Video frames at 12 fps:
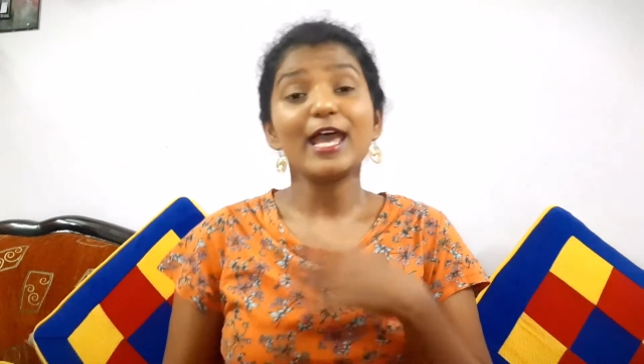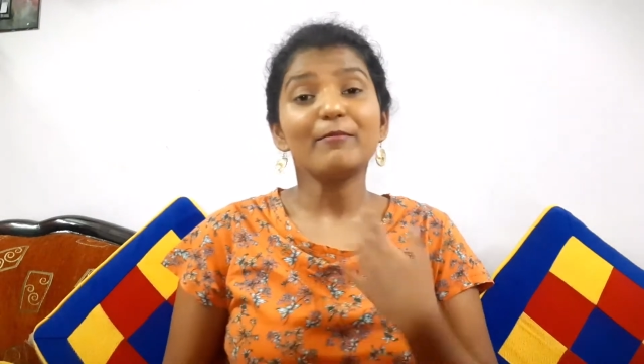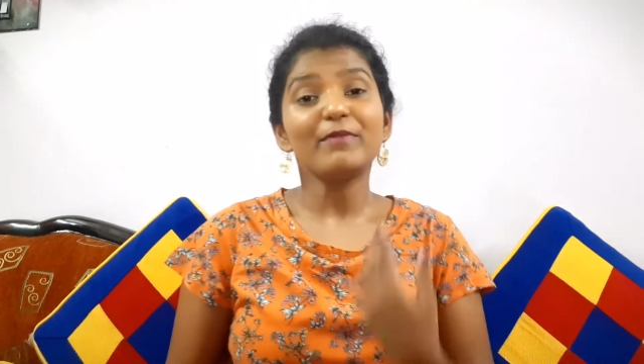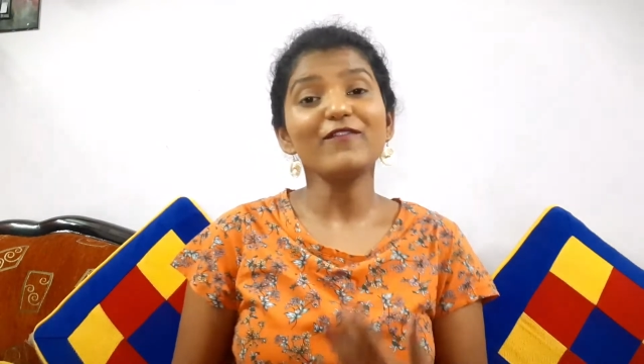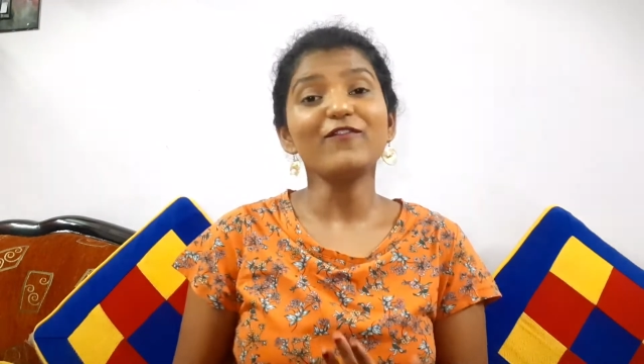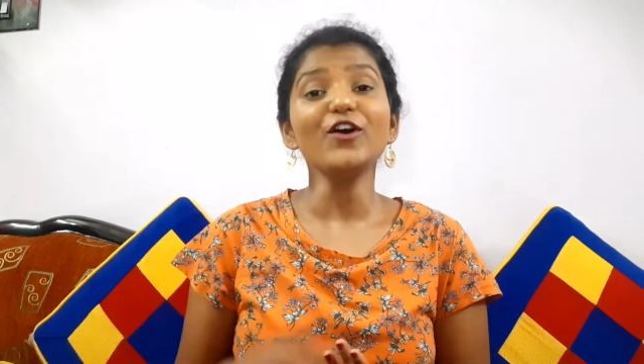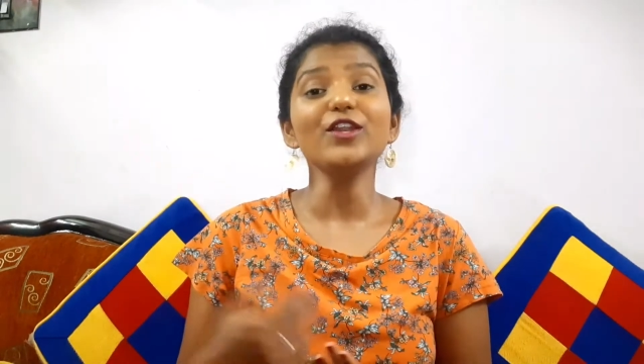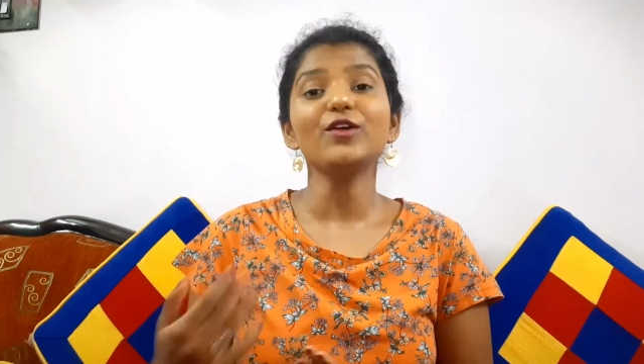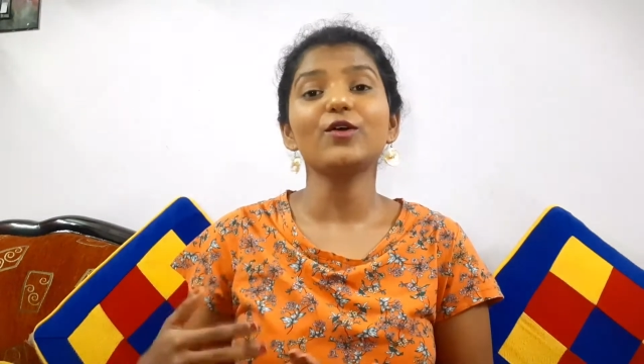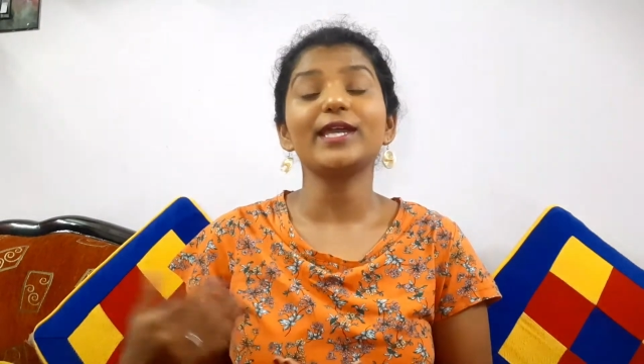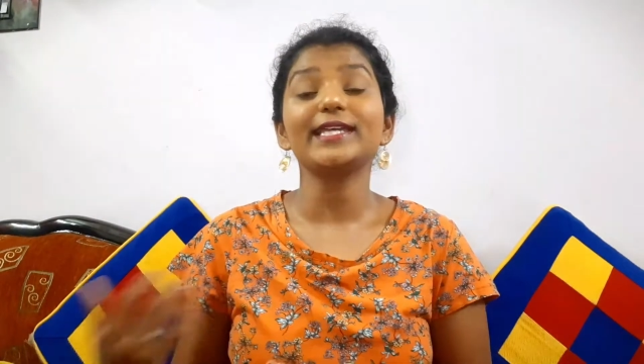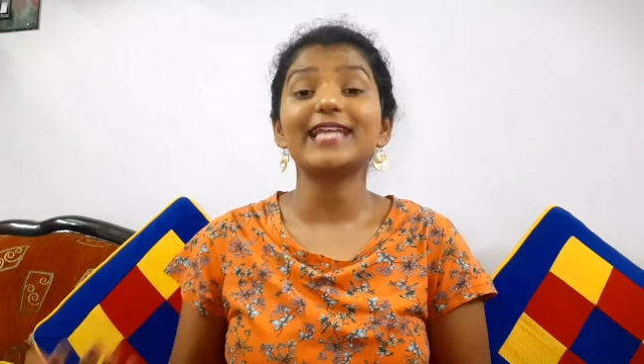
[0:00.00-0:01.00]
Before
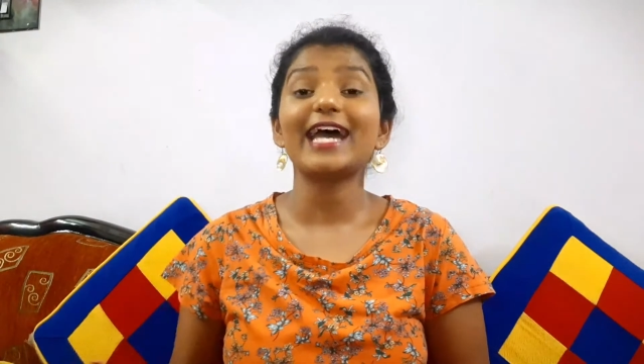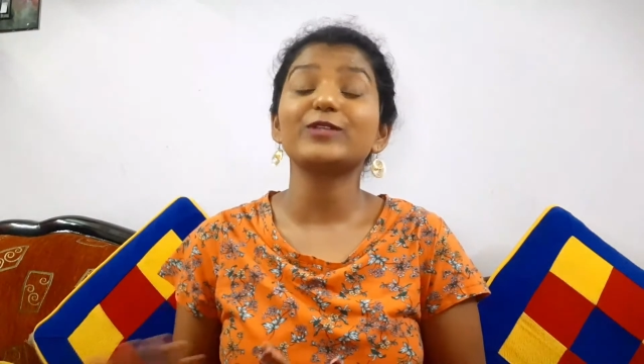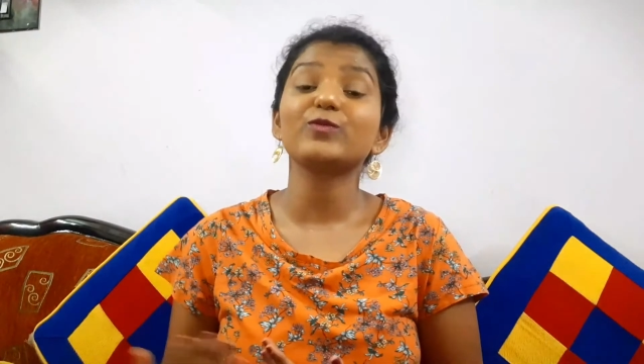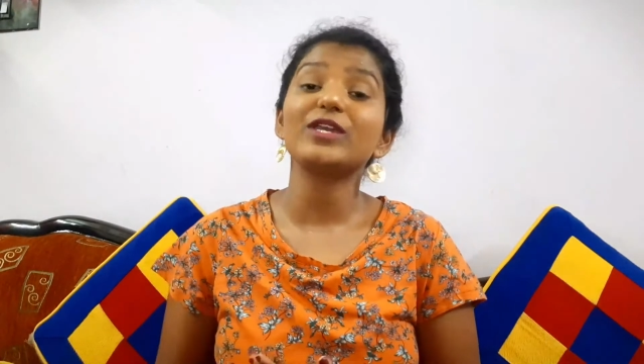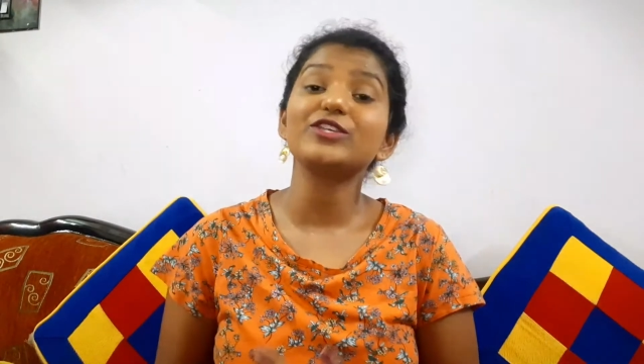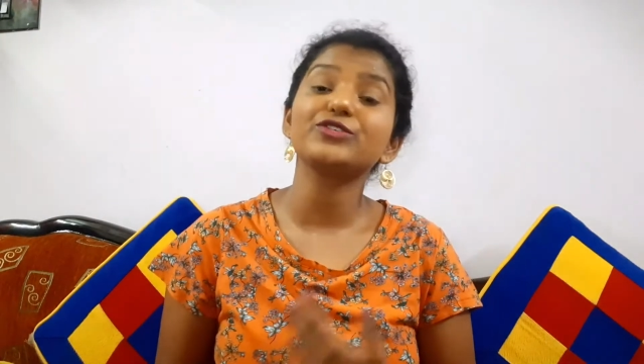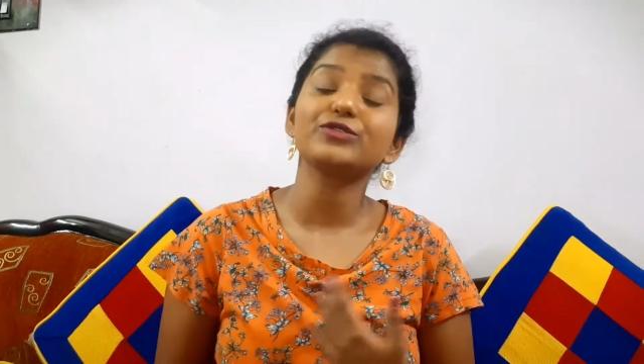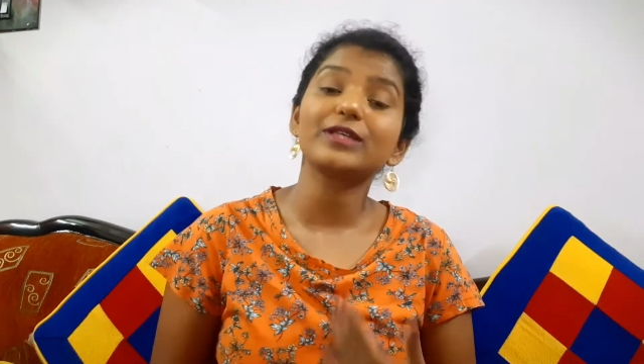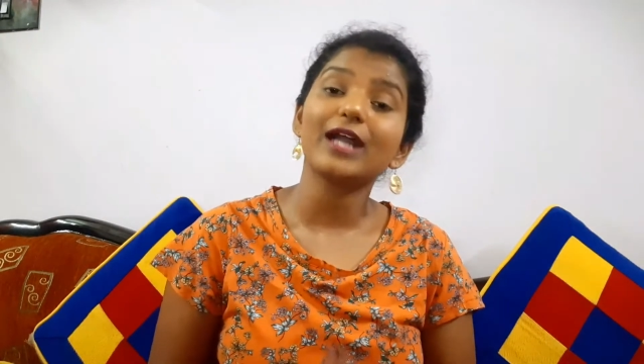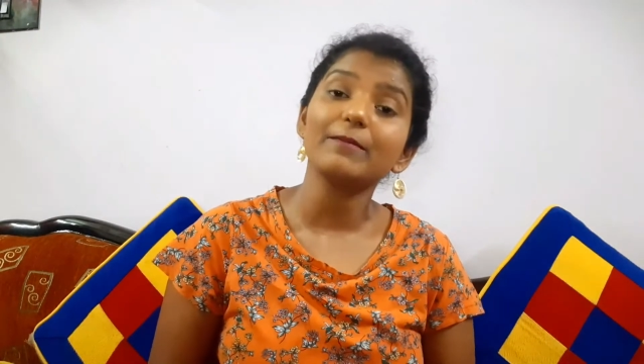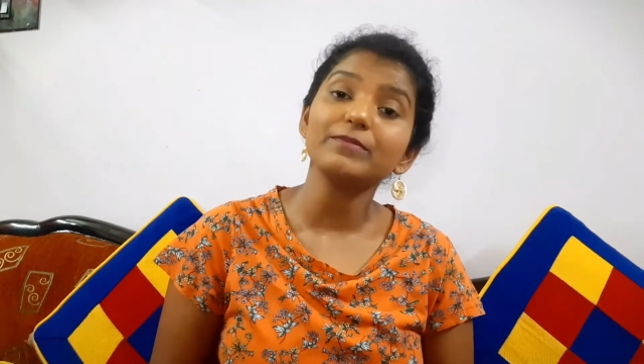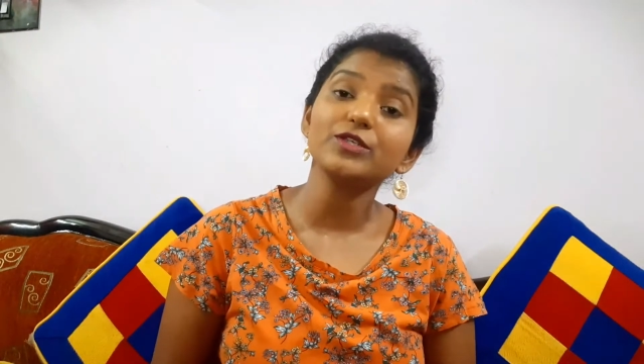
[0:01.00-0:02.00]
knowing that, we should
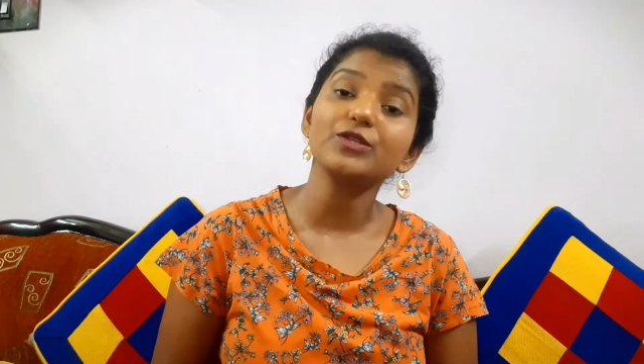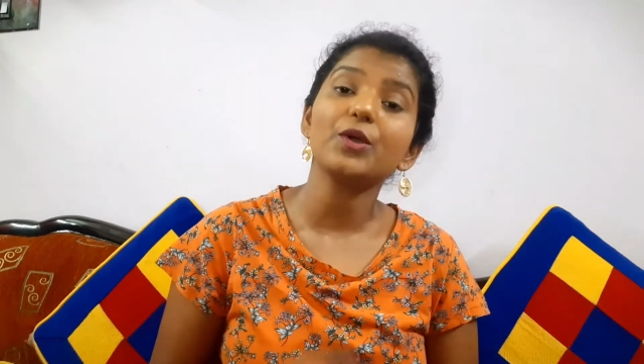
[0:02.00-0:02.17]
come to